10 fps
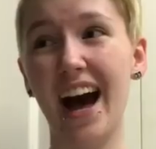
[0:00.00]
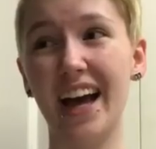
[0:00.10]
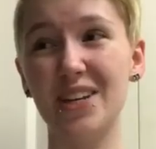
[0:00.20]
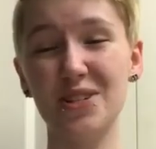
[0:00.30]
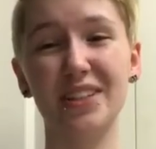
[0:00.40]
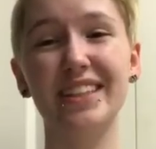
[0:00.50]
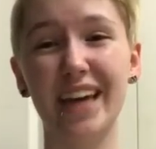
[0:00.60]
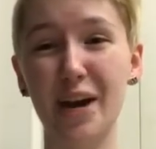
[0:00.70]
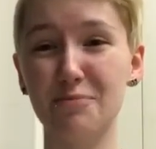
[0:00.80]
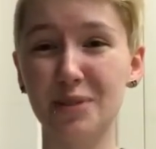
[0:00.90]
I usually
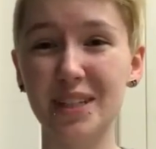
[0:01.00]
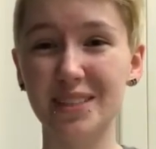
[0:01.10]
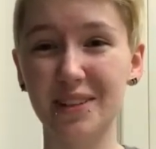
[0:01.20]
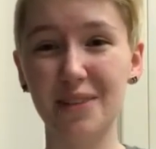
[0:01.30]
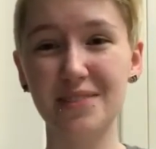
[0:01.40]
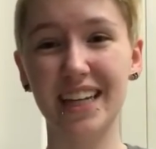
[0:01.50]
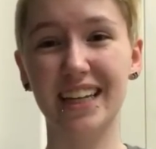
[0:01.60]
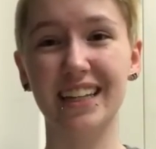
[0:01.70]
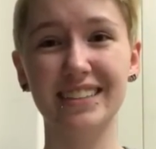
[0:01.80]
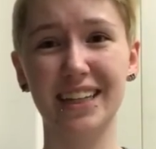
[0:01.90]
can't breathe when I'm
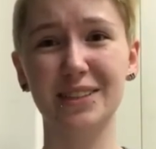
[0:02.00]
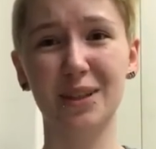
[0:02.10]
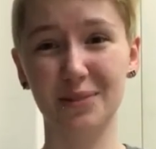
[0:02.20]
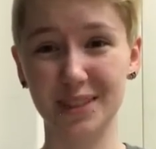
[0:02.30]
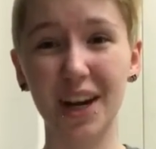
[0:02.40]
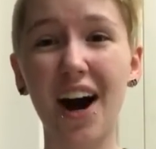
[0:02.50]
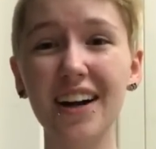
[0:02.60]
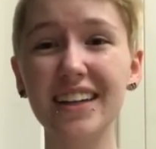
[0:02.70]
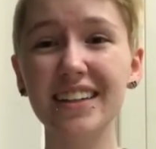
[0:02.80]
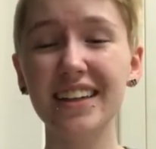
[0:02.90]
ticking, let alone
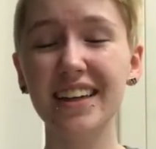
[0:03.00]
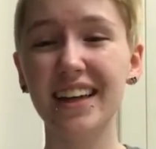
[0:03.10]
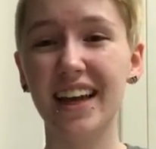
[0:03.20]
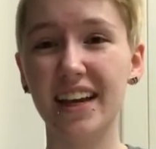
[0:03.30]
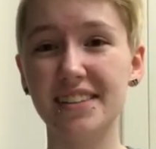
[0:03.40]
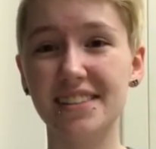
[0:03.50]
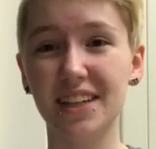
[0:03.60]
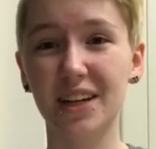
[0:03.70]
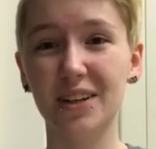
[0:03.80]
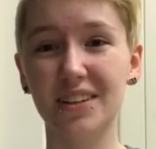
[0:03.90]
talk. And
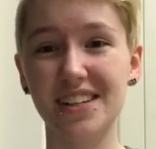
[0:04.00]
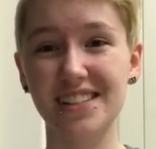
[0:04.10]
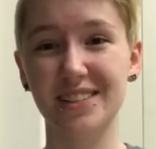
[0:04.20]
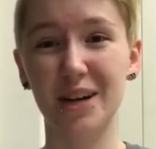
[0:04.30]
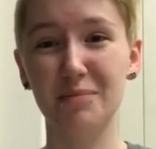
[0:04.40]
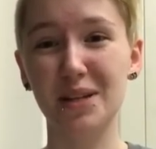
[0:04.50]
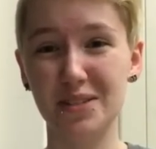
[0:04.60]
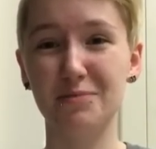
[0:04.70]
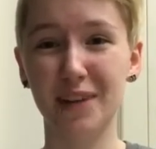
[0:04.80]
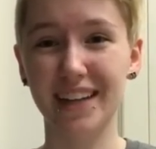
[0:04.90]
so there's a bunch
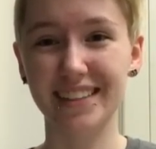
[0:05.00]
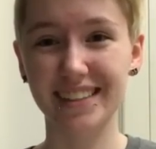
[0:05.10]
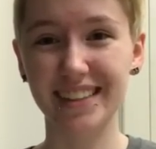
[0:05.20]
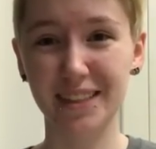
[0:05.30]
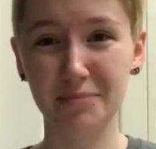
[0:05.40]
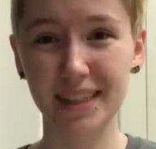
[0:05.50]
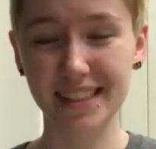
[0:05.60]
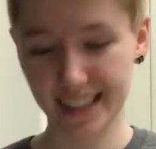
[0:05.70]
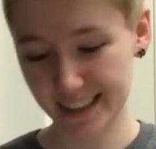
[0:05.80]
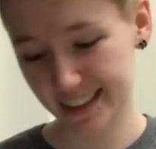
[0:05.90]
of breaks in my
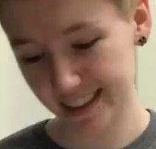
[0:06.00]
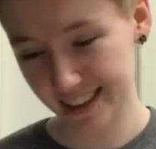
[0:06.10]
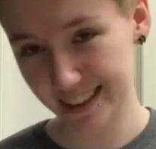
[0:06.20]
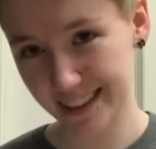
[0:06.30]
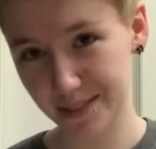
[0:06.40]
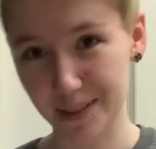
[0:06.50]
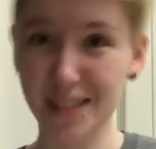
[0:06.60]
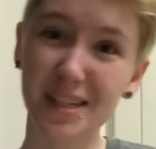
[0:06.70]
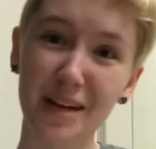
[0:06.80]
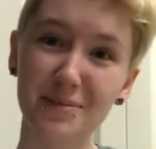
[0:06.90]
sentences,
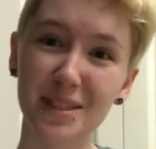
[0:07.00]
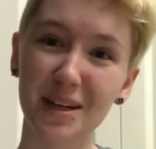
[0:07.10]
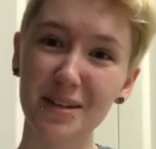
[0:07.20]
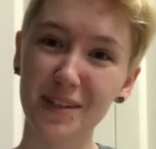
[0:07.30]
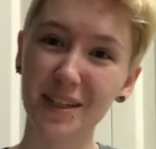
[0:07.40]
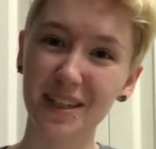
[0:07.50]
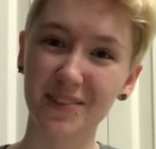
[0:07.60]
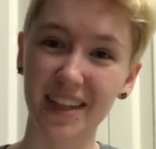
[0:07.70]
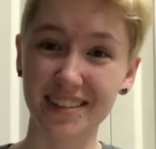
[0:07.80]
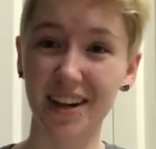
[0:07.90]
which I'm sorry about if
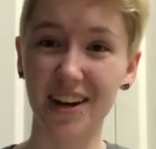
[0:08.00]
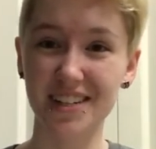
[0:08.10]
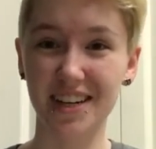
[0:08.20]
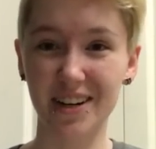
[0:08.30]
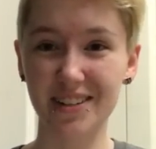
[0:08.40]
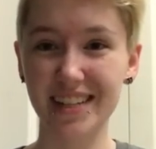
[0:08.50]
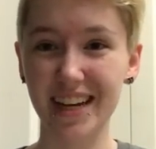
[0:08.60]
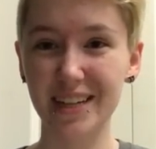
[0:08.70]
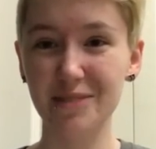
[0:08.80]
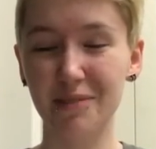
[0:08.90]
that's hard to
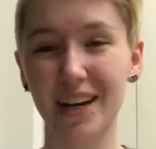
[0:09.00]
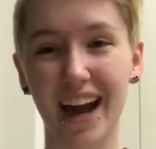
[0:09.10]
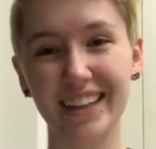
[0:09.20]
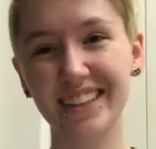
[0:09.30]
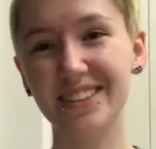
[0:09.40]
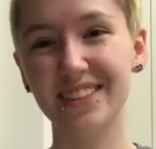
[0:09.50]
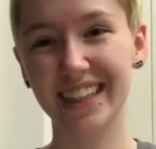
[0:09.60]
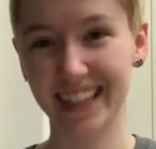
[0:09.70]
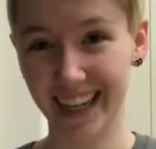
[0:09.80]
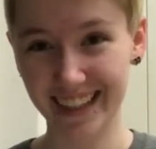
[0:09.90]
understand, but I
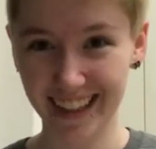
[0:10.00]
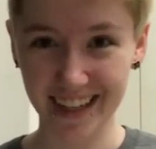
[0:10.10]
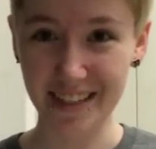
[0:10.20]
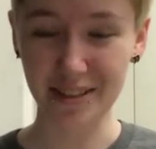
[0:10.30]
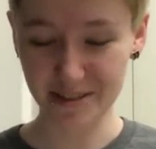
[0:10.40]
literally can't not do